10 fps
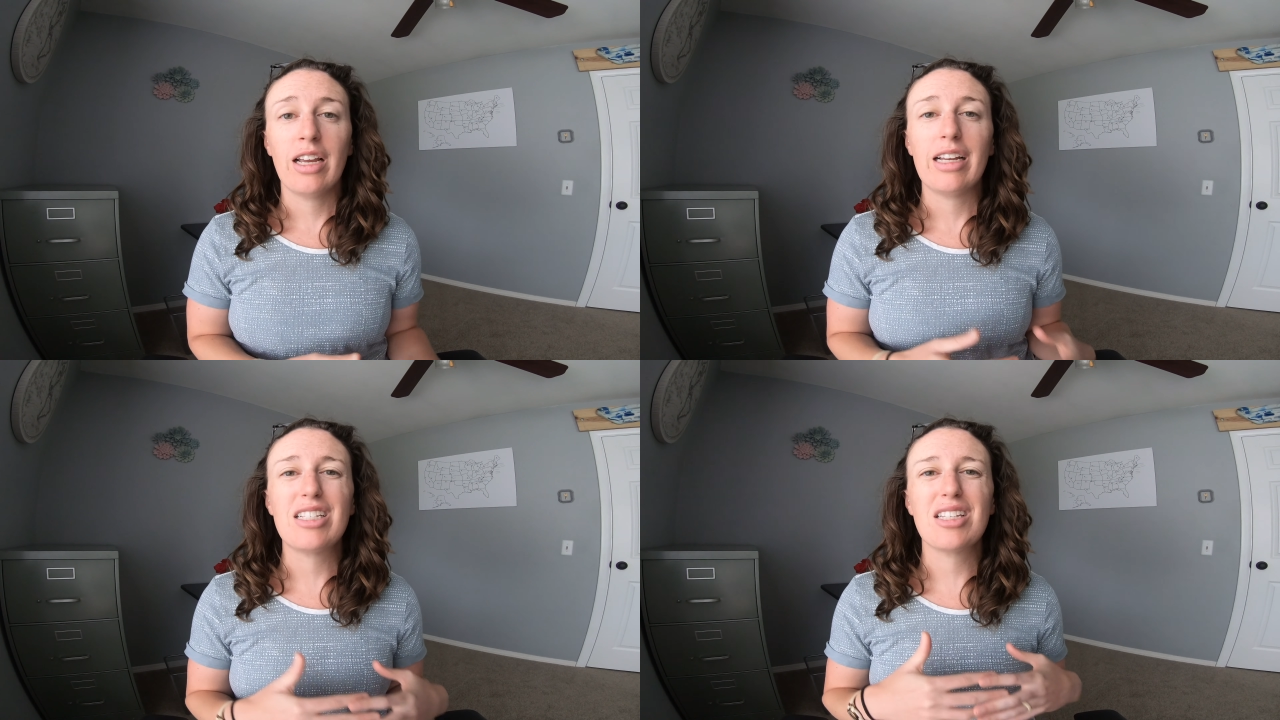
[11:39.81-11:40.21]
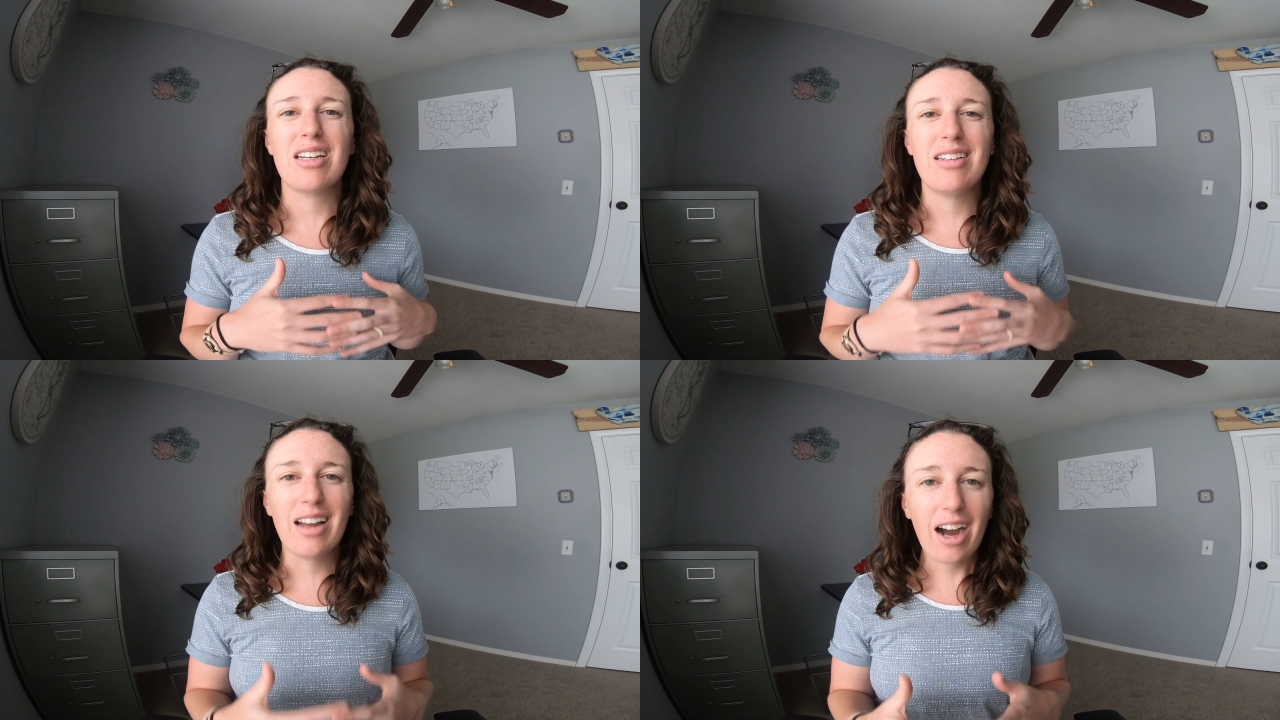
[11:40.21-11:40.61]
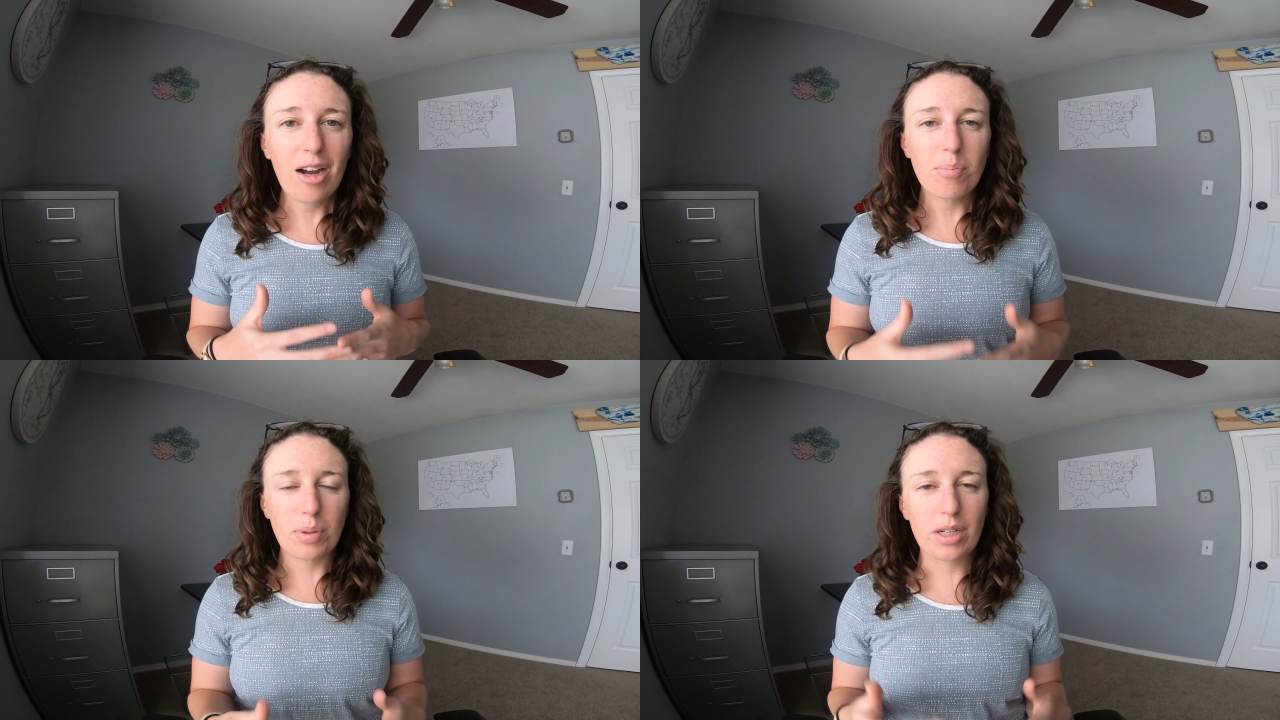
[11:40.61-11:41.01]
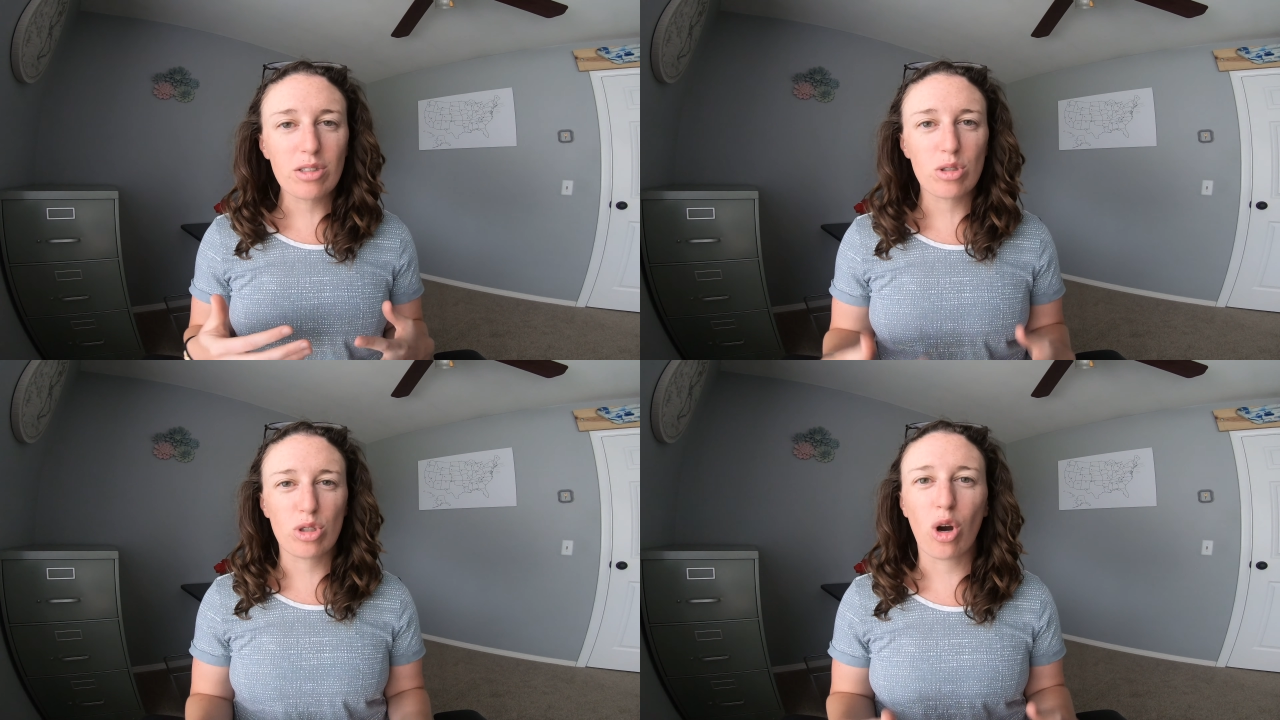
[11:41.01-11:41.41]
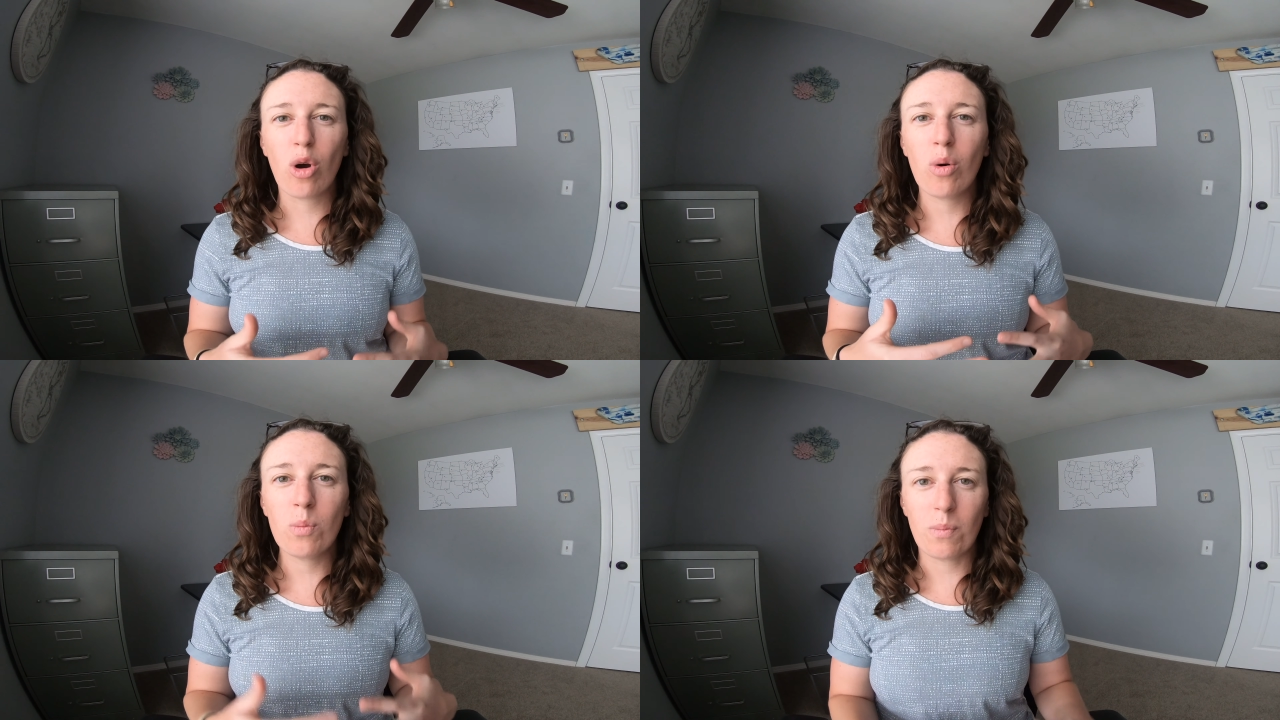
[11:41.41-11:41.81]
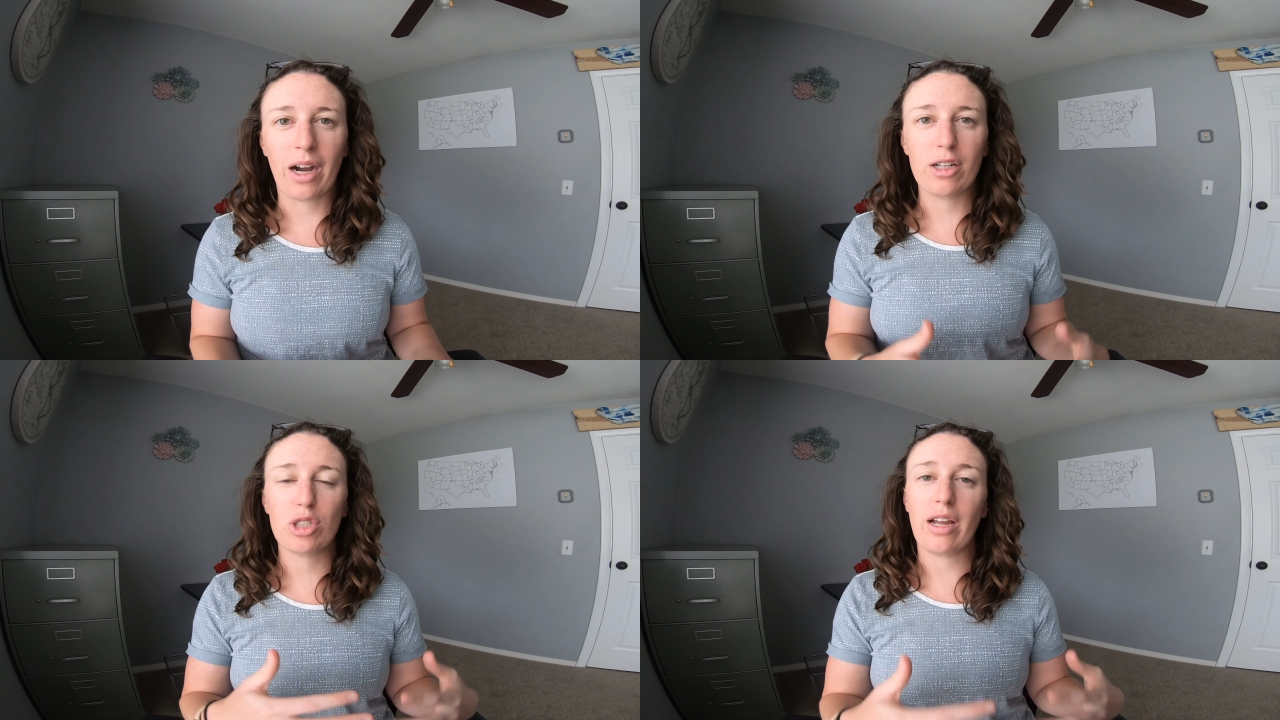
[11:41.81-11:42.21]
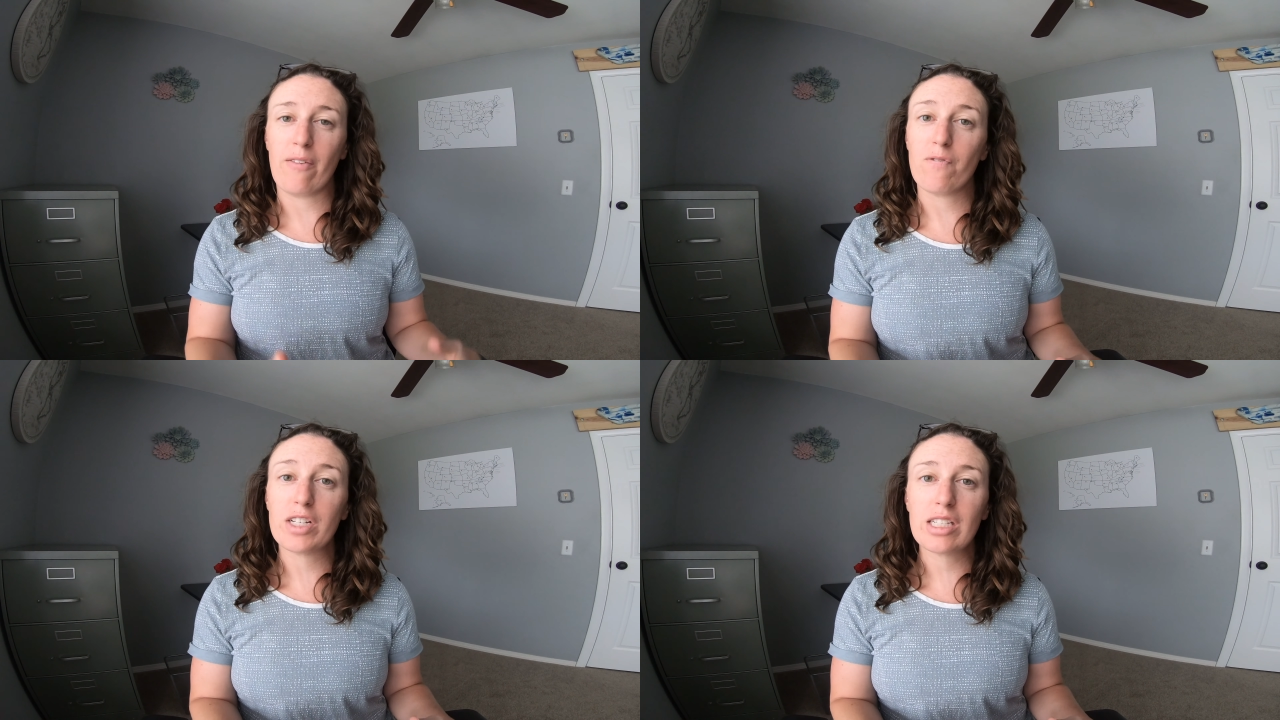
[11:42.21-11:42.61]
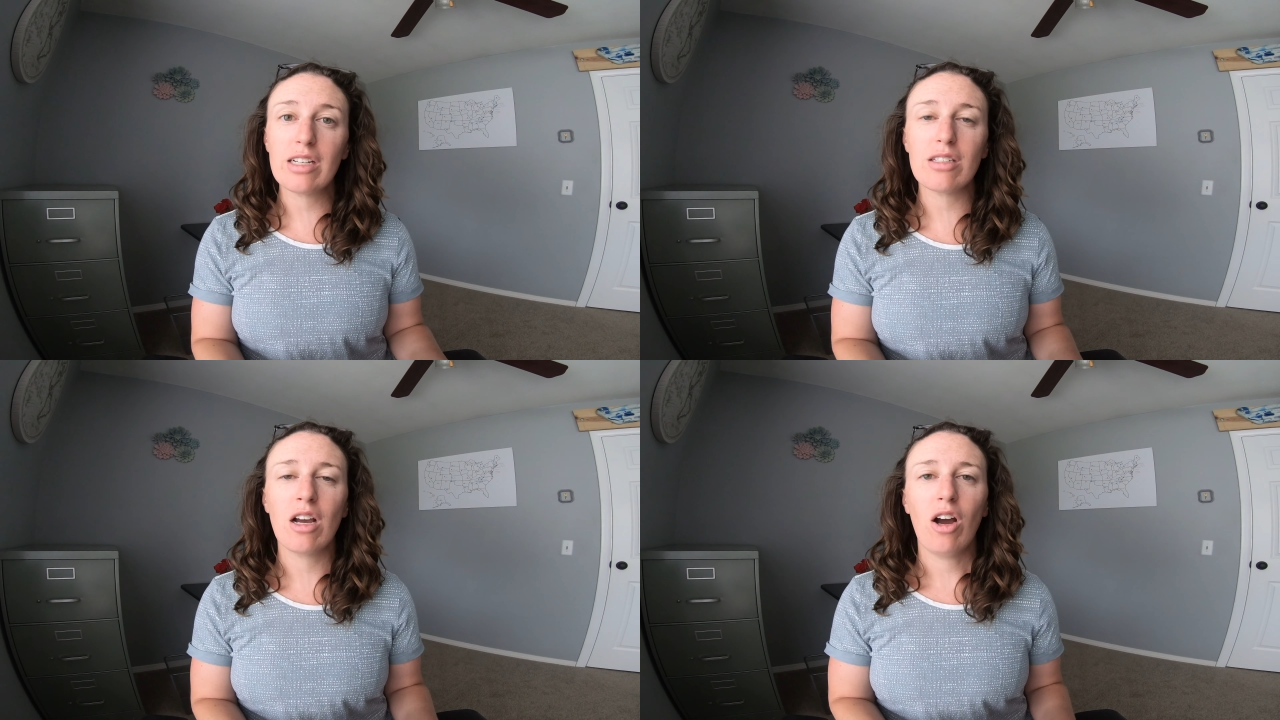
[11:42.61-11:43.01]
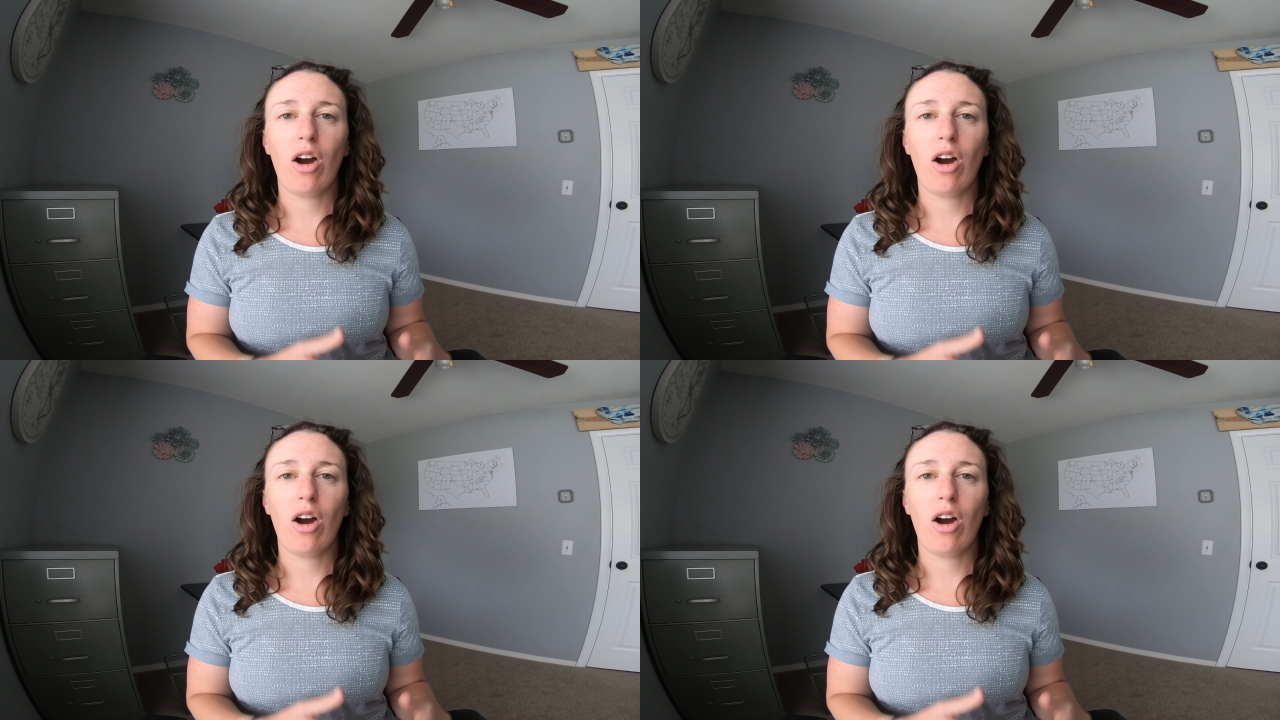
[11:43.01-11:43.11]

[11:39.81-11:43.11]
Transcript: is to not put so much emphasis